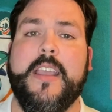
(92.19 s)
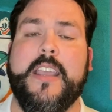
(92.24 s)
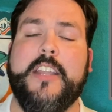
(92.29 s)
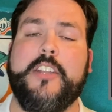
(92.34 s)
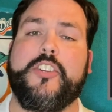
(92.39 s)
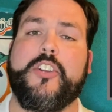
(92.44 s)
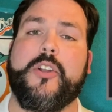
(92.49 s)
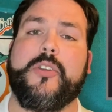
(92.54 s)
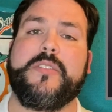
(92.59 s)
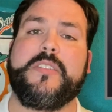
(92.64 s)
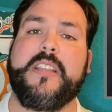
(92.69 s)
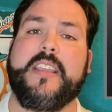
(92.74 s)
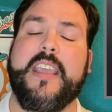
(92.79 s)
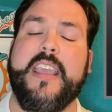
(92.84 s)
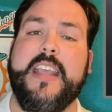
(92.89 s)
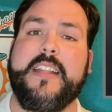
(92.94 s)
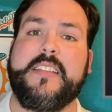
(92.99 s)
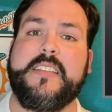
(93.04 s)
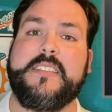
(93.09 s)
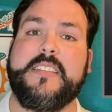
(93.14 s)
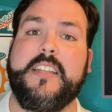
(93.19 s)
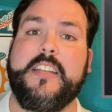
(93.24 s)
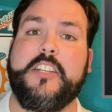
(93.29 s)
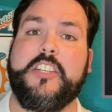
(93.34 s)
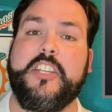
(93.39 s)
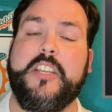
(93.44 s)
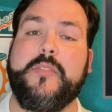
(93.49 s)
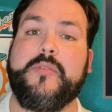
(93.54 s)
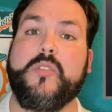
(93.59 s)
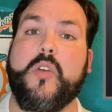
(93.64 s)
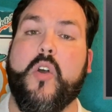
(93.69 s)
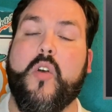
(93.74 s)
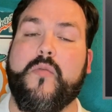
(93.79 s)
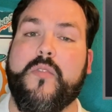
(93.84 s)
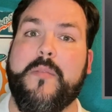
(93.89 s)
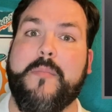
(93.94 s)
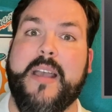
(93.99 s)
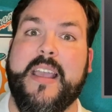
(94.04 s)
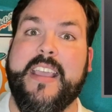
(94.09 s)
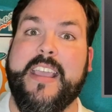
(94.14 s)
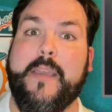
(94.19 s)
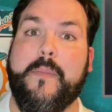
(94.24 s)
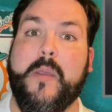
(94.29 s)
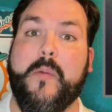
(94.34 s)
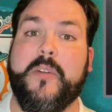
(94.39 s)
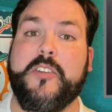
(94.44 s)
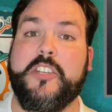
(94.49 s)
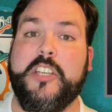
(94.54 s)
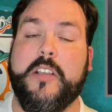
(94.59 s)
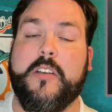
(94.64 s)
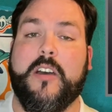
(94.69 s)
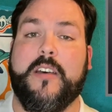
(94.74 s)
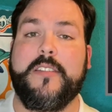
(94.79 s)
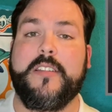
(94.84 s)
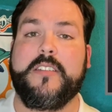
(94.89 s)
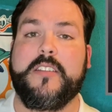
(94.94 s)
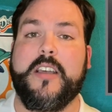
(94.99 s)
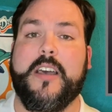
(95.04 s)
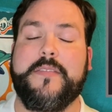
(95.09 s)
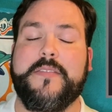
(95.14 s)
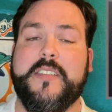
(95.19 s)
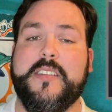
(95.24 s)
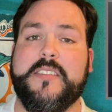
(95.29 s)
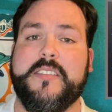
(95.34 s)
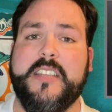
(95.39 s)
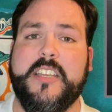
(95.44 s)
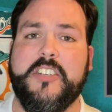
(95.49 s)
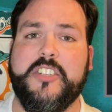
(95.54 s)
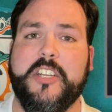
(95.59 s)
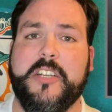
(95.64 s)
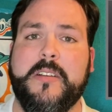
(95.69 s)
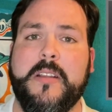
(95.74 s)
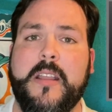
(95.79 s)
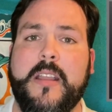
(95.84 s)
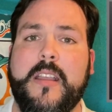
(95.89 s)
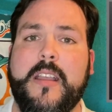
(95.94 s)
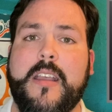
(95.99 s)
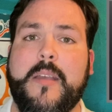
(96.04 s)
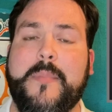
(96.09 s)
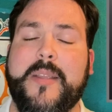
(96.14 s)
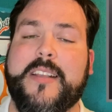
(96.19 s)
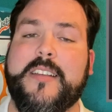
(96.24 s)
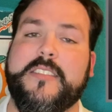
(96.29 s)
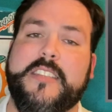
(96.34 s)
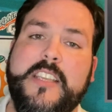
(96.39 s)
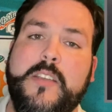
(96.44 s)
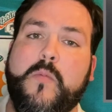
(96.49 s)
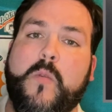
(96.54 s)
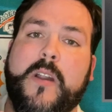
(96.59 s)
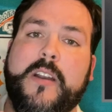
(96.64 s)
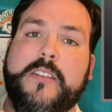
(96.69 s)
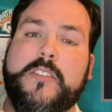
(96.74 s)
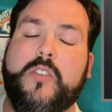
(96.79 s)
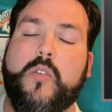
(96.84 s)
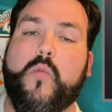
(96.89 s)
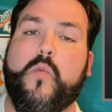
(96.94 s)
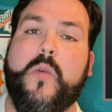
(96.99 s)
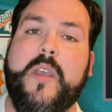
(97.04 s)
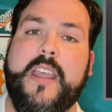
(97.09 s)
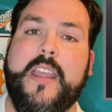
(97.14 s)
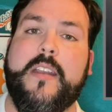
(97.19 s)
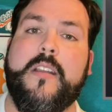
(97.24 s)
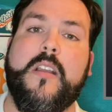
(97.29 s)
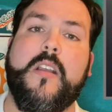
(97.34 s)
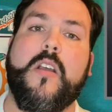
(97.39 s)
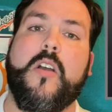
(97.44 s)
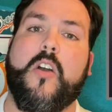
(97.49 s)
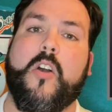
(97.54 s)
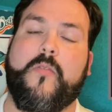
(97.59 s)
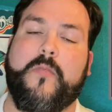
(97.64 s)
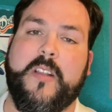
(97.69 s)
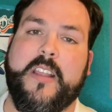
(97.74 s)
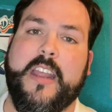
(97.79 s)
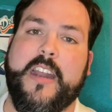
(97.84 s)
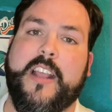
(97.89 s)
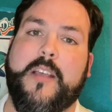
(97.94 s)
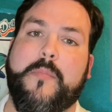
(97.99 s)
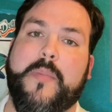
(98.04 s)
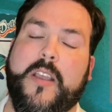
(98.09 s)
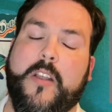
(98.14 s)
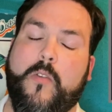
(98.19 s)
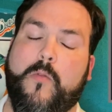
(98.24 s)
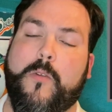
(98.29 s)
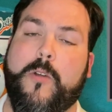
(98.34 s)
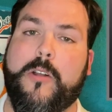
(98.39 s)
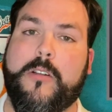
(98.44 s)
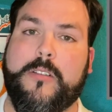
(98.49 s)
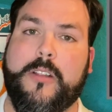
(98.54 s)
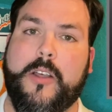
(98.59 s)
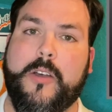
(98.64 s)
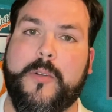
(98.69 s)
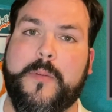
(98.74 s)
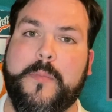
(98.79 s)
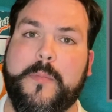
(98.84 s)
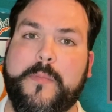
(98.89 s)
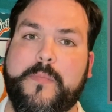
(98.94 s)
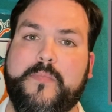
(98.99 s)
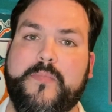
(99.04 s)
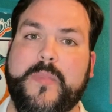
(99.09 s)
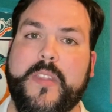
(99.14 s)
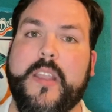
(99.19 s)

He chose the Kansas City Chiefs over Miami, which he called a tough decision because he wanted to win over getting a bigger workload.